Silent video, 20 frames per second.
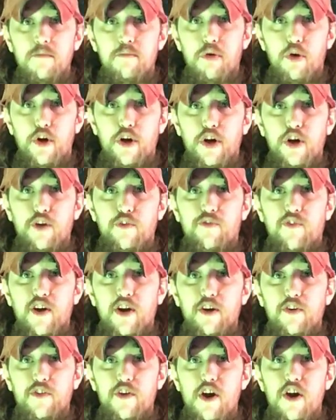putting your
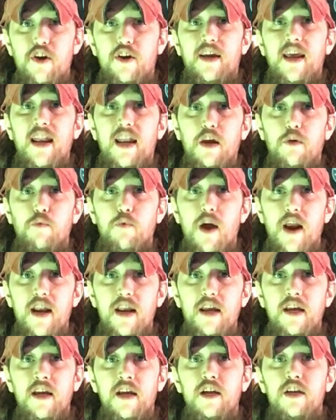finger there, getting
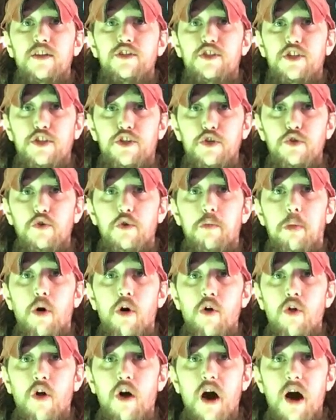ready to do the
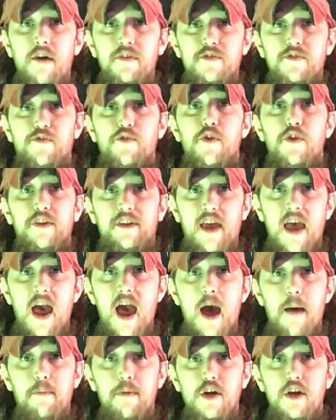pull-offs for the
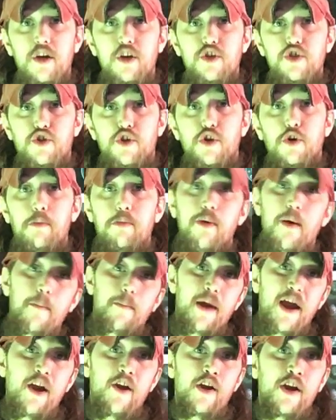tap. So you're
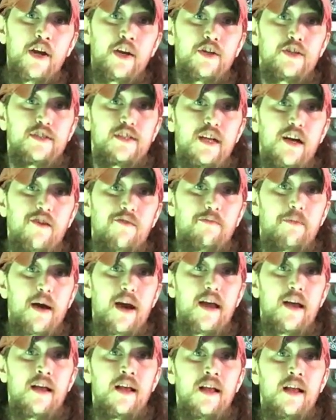preparing yourself
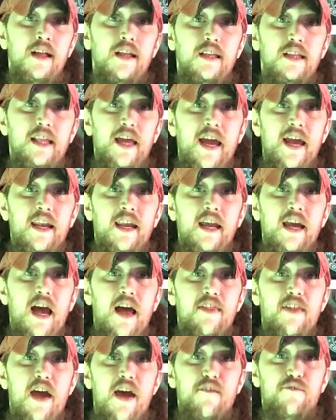by landing
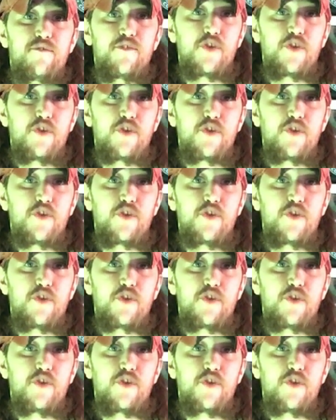on that